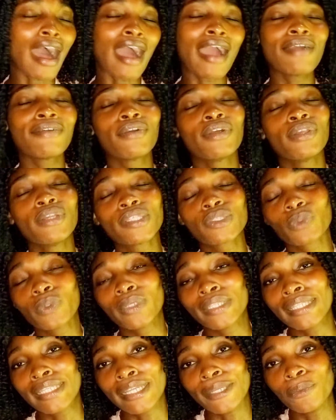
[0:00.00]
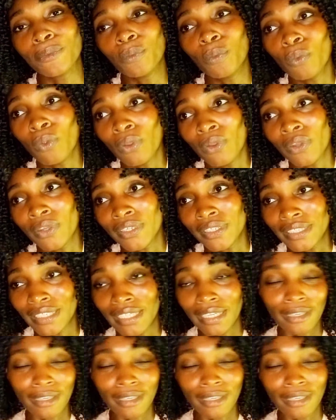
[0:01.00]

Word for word: I've always wanted one.